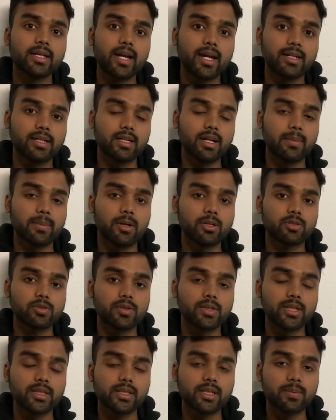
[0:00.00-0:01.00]
and about
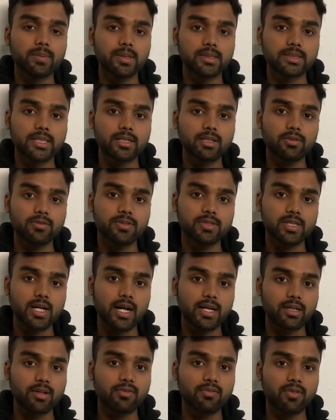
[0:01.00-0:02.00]
23% of
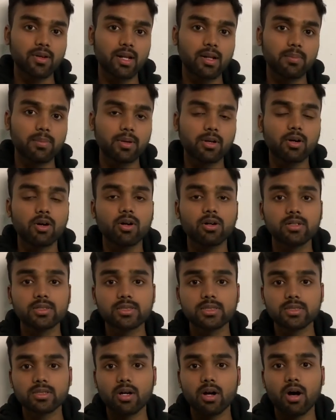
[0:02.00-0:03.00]
startups fail
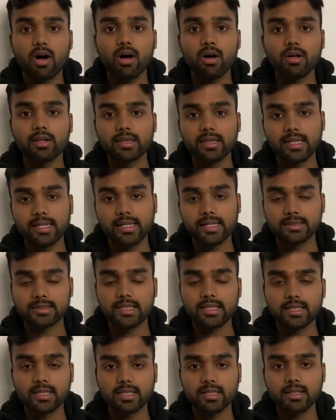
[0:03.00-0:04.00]
because they
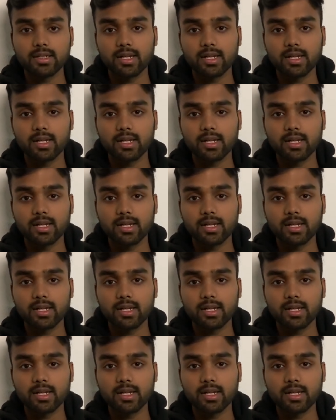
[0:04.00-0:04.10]
doesn't